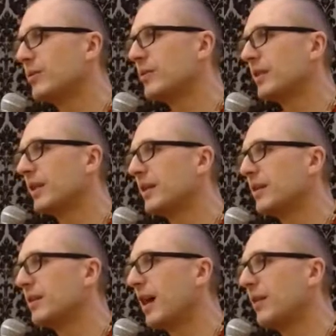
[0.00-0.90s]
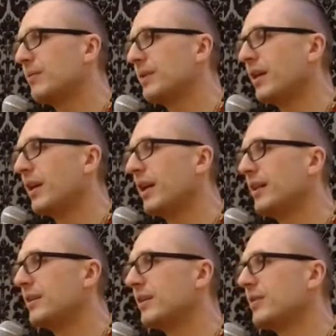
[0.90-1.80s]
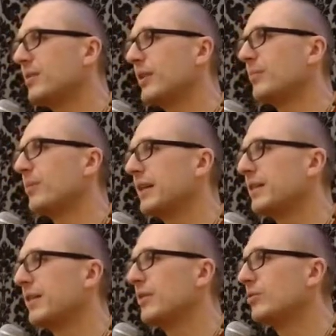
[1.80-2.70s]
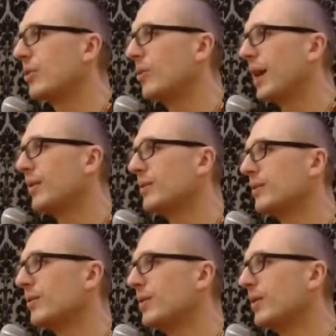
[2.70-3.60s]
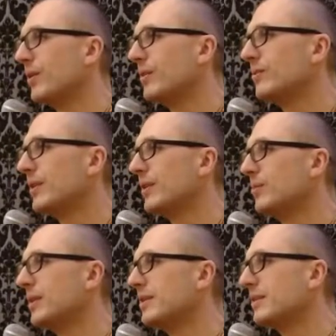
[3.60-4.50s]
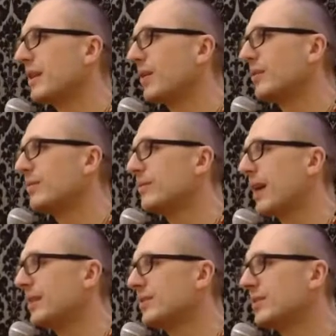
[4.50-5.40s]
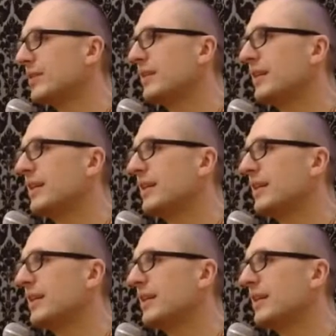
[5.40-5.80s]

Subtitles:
Like a half a year later, you can practically throw out the old thing because it's out of fashion.